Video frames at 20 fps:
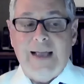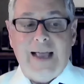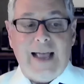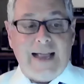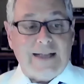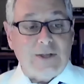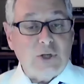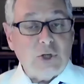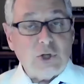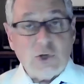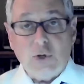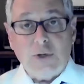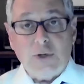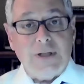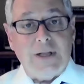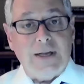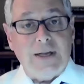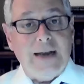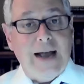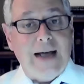and
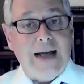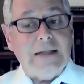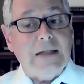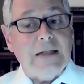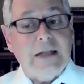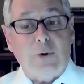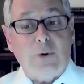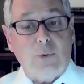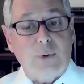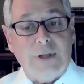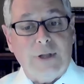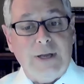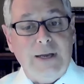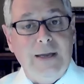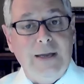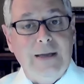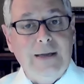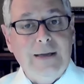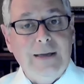certainly not literally,